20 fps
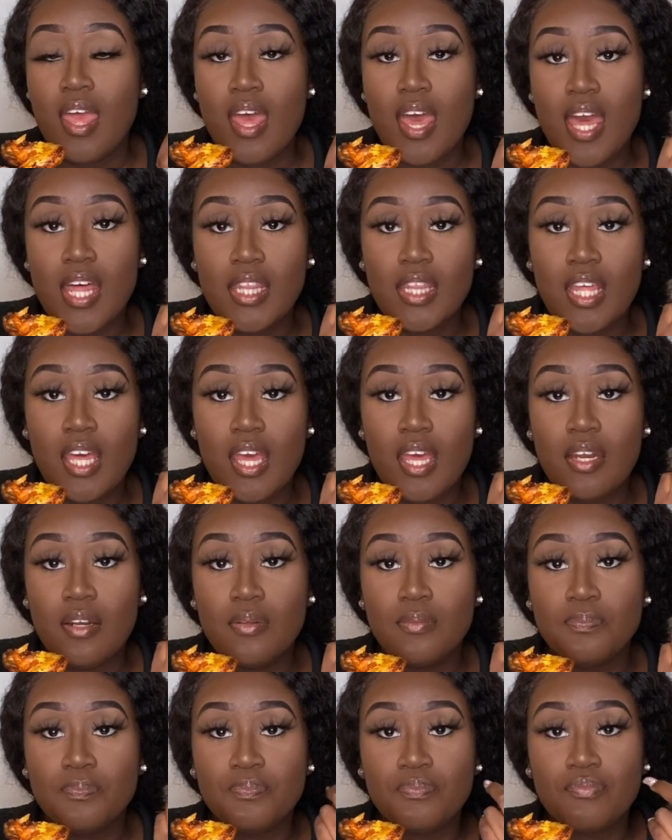And
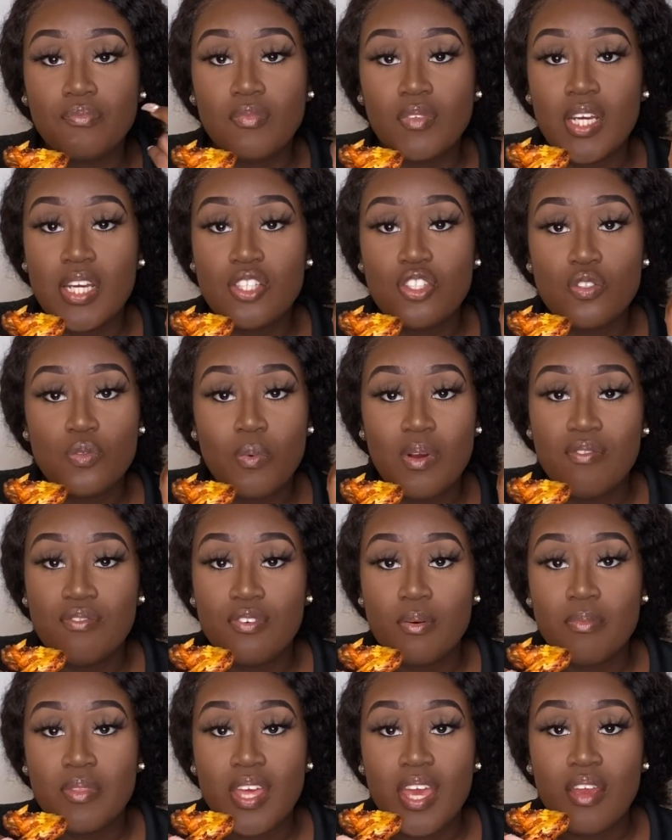then it just went
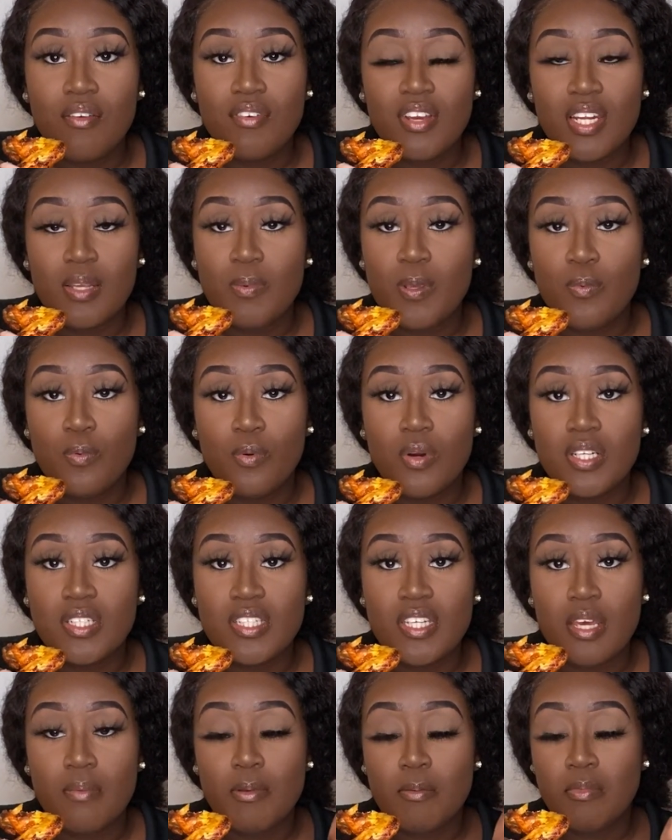from there, really. People were
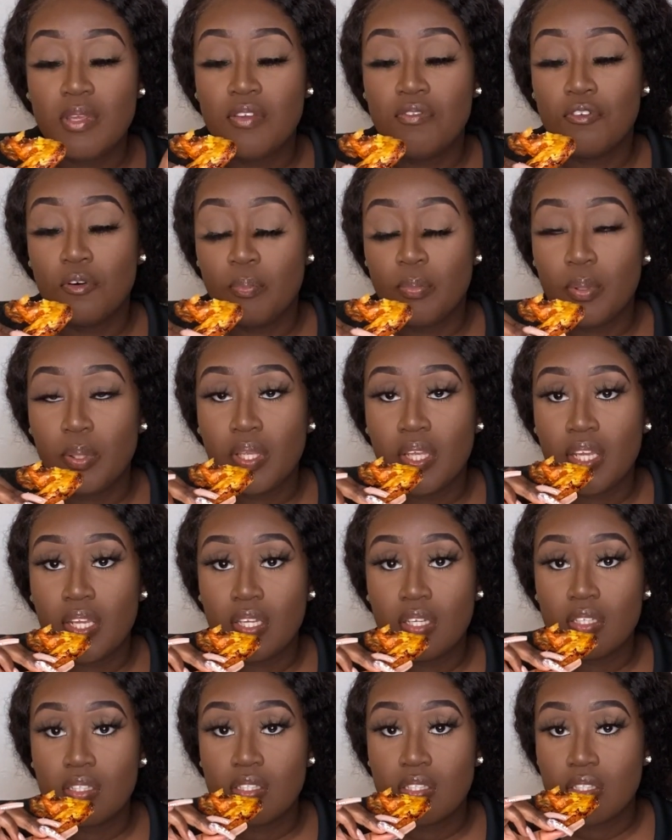DMing me for
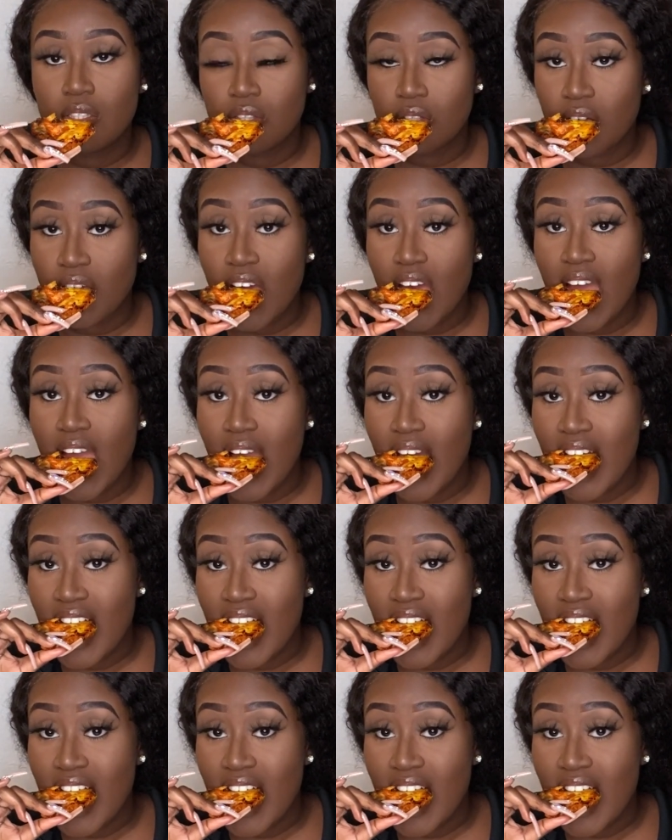bookings, so yeah.